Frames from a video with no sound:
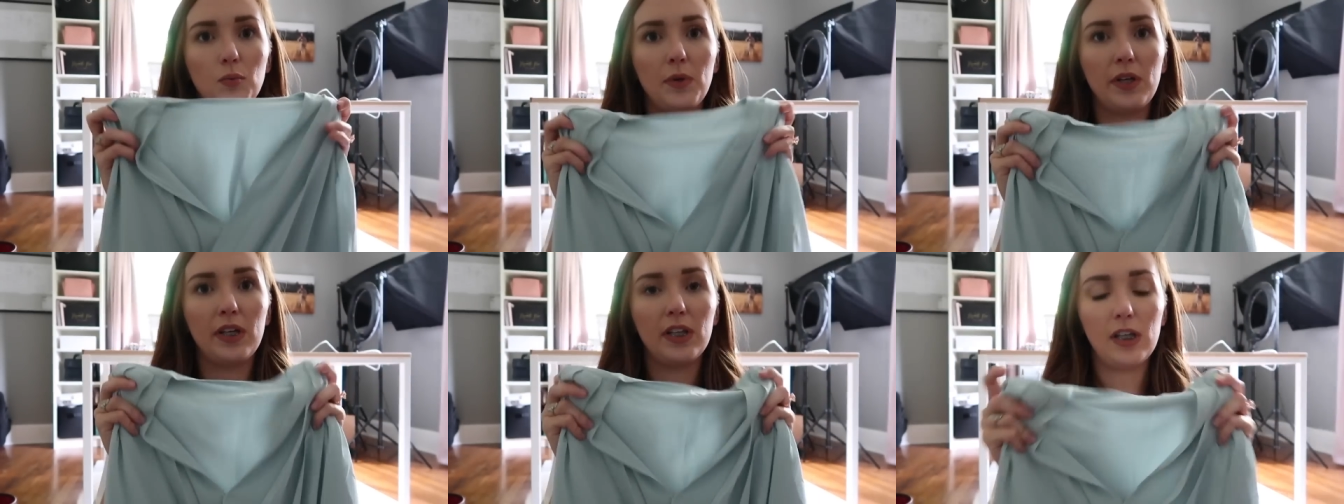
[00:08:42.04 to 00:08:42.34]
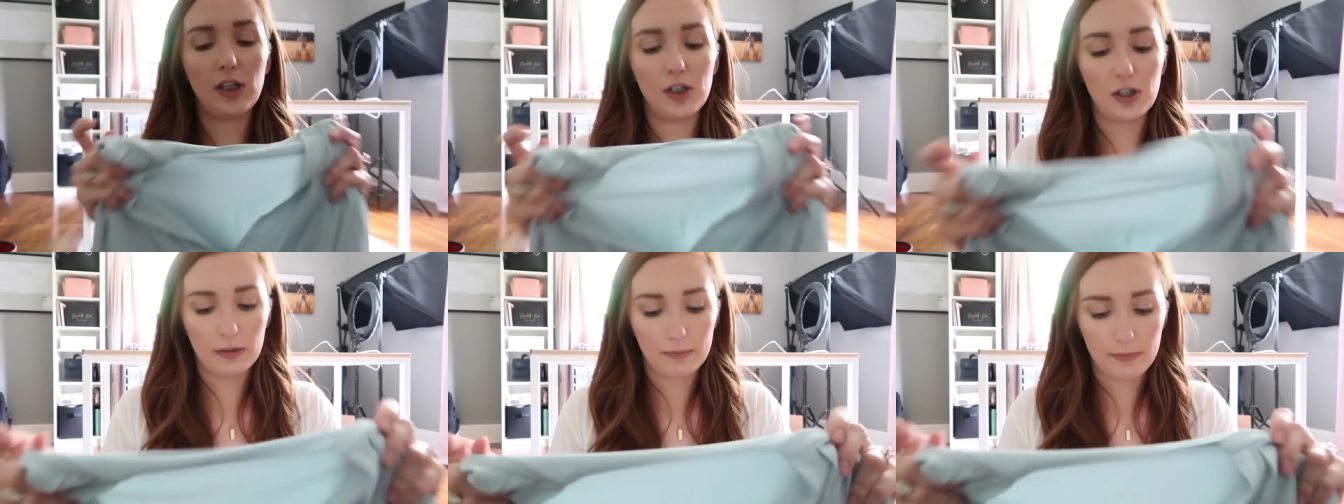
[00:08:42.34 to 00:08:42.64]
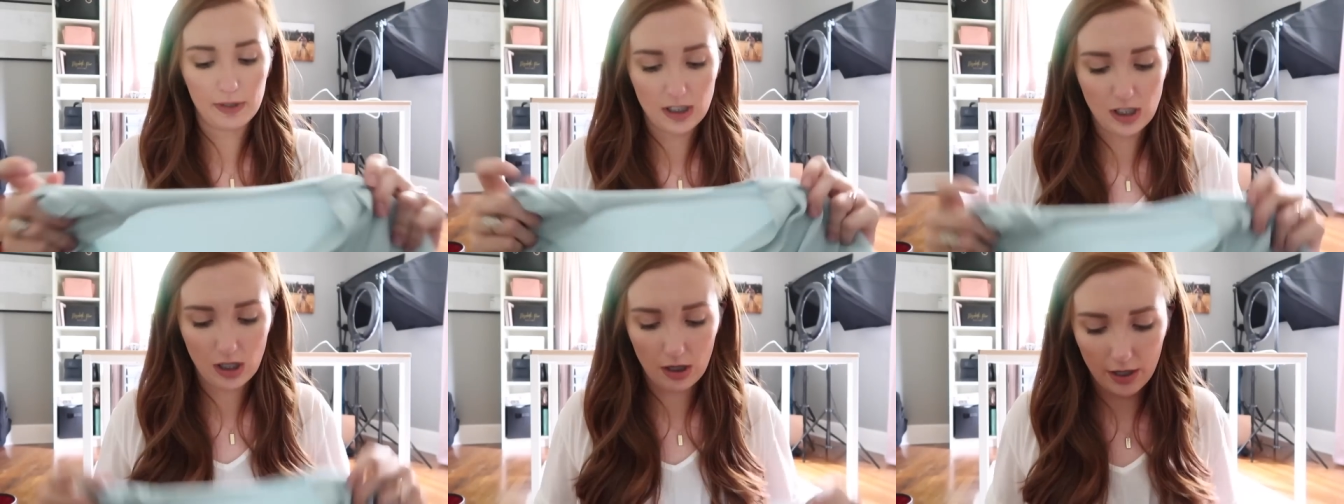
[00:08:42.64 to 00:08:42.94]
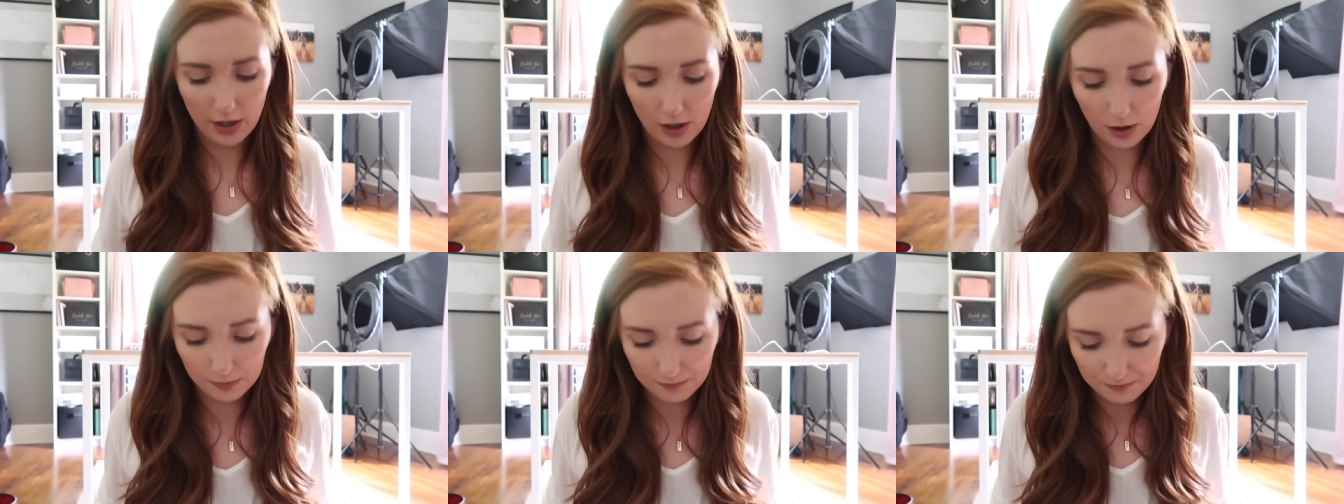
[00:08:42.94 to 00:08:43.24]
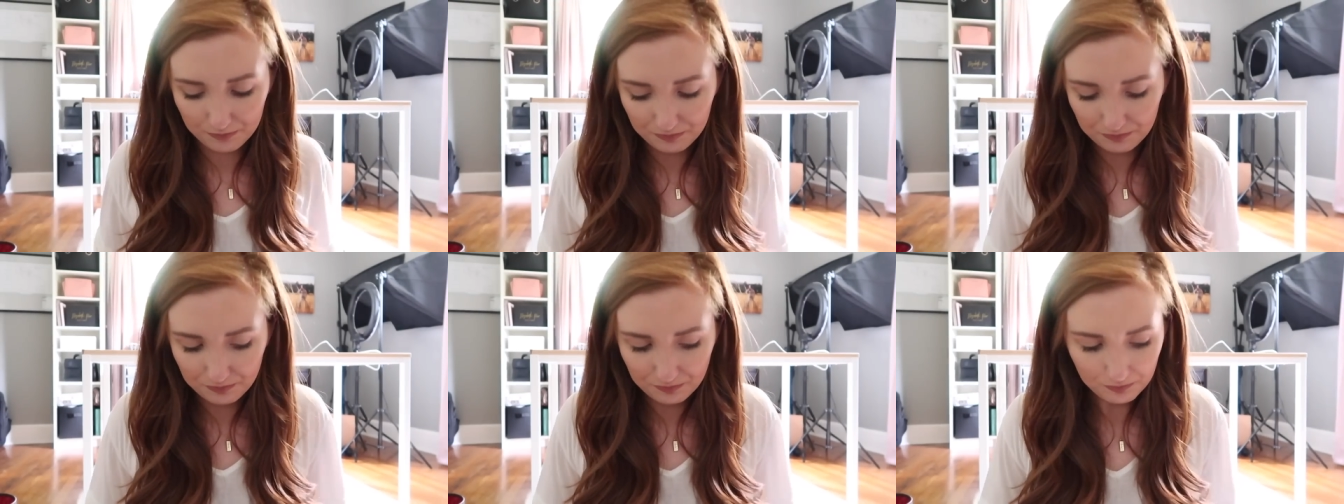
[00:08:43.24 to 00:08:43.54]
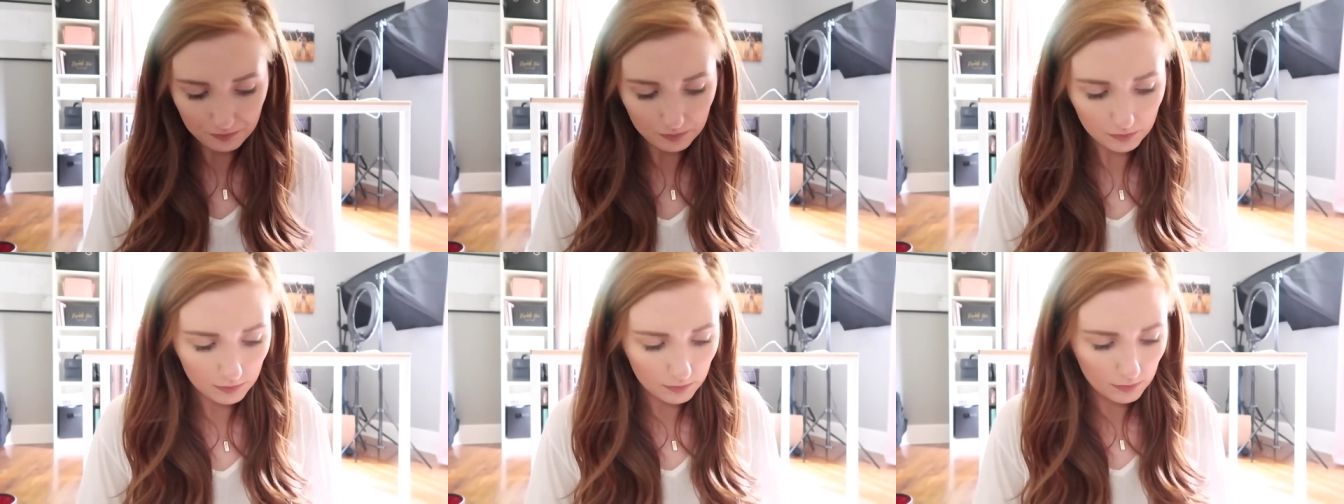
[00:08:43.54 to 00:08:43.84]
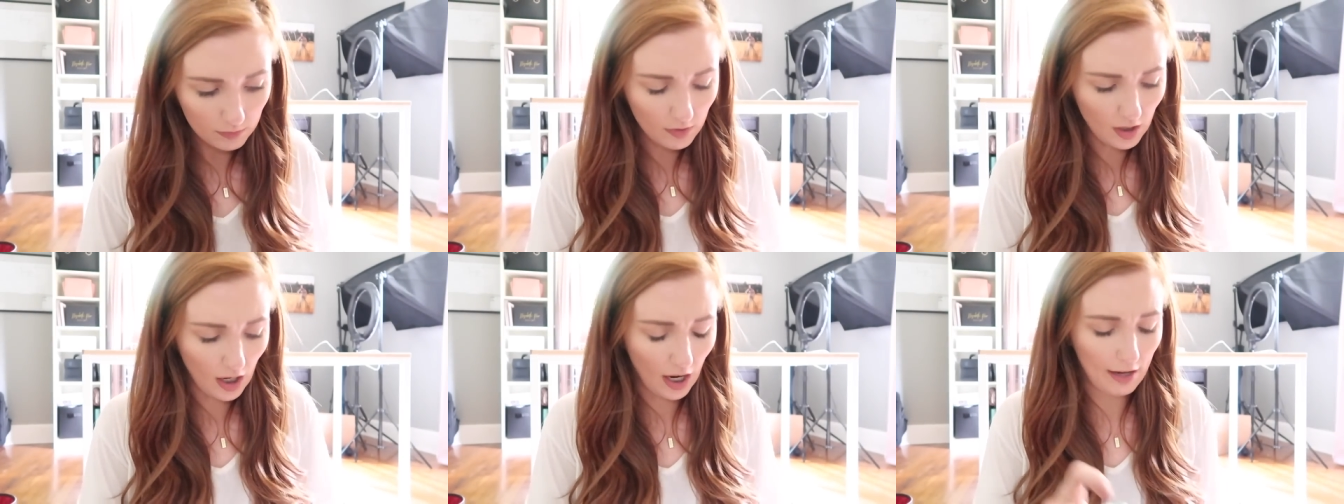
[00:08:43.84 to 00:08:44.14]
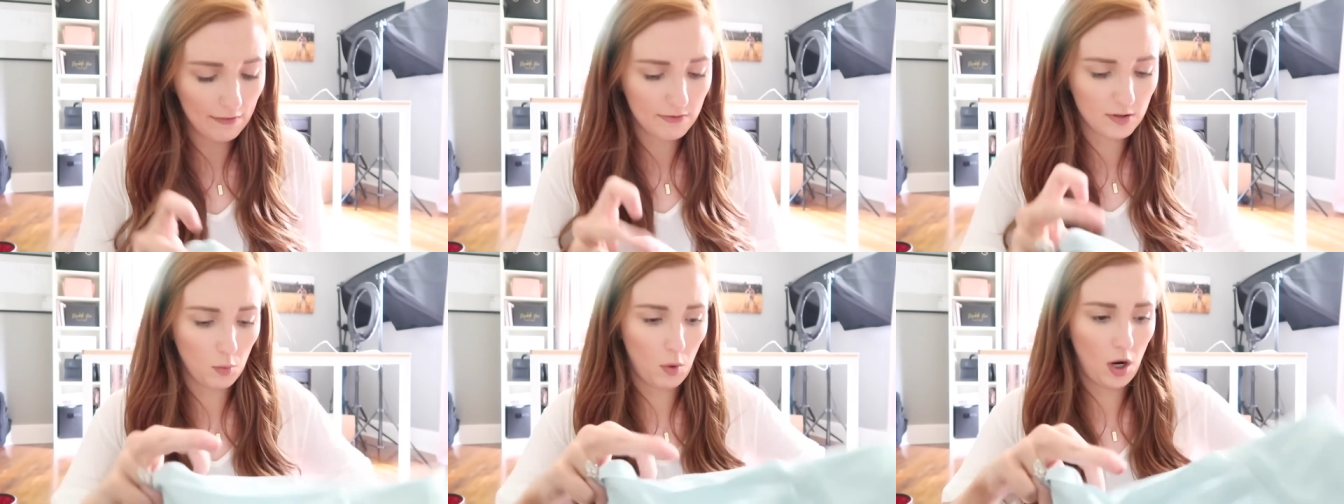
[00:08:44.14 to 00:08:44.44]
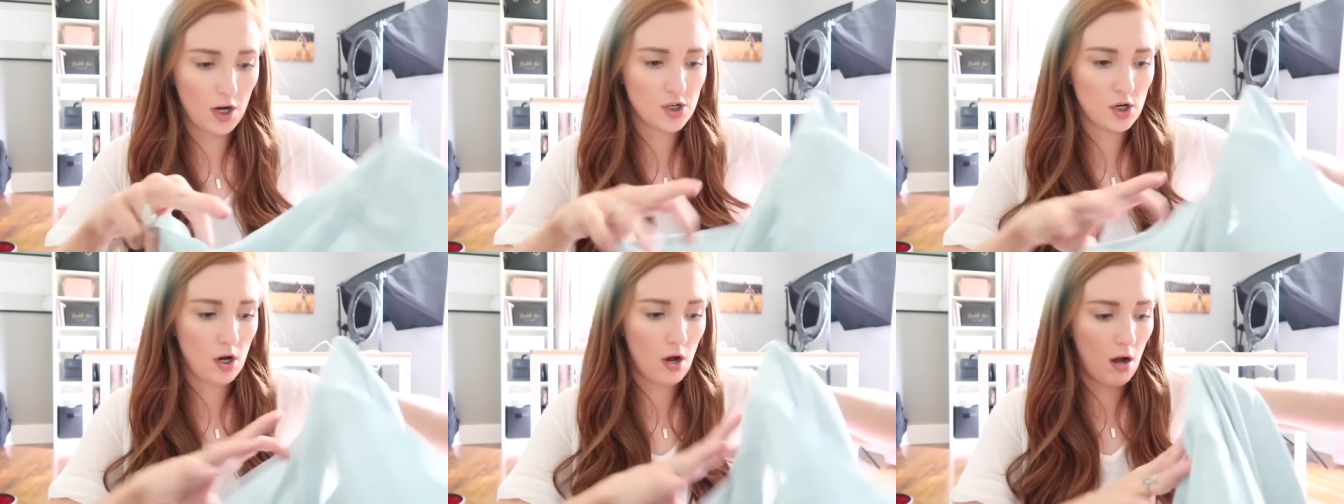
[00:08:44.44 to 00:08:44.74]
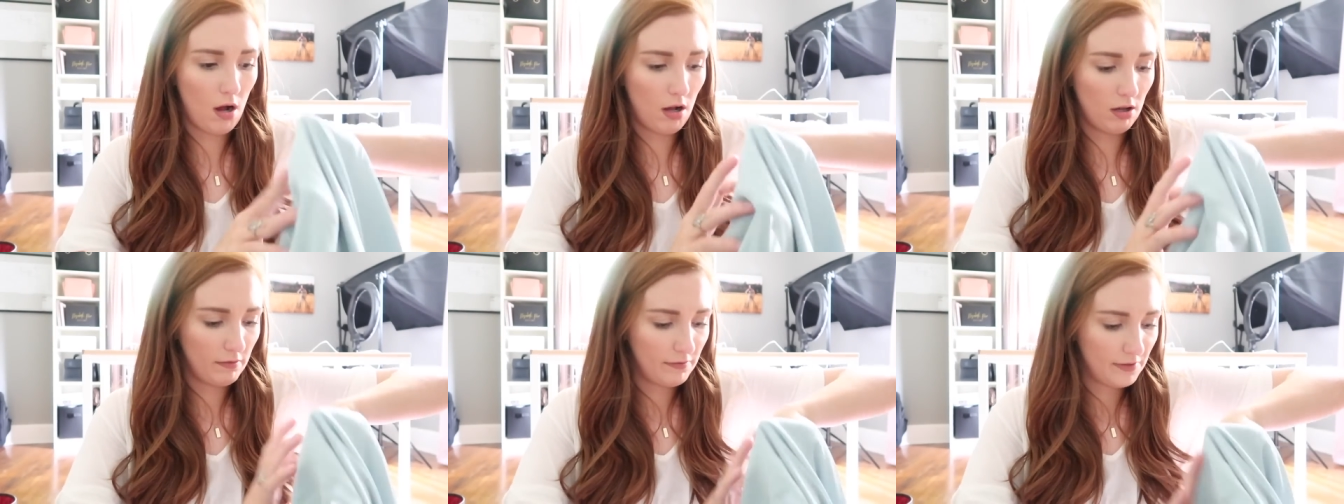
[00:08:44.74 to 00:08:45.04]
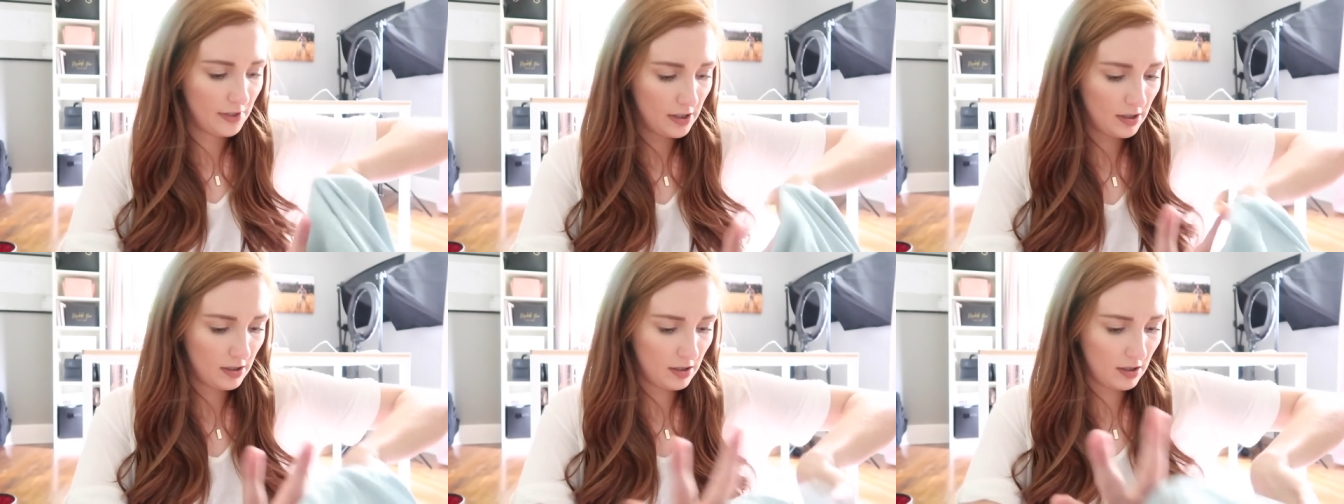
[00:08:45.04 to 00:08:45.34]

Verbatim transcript: really good material. I have to wash all of this